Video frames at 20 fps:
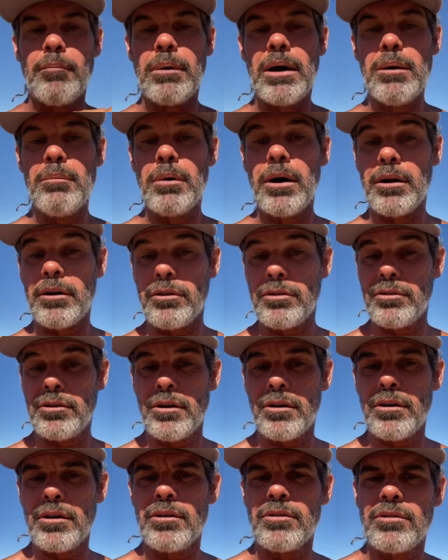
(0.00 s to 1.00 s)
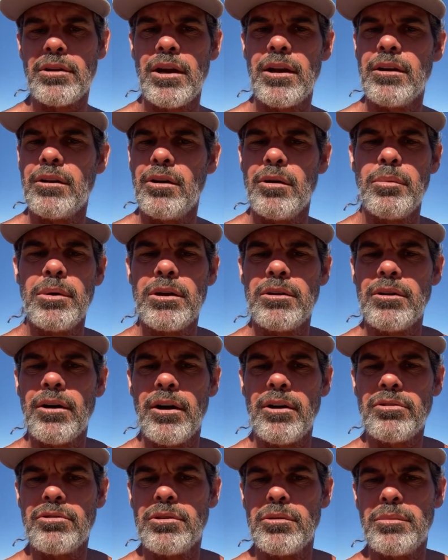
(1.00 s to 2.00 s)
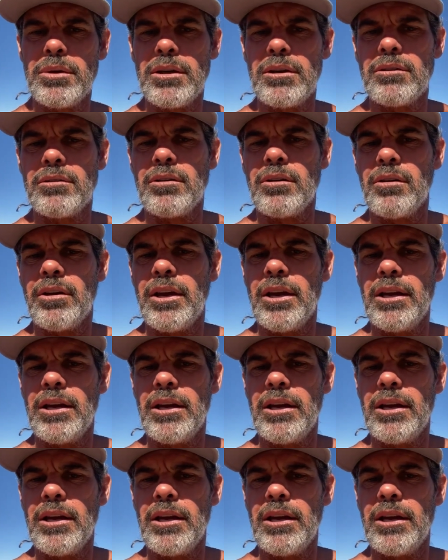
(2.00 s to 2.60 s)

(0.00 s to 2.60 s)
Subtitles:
my monastery is that nobody talks to me until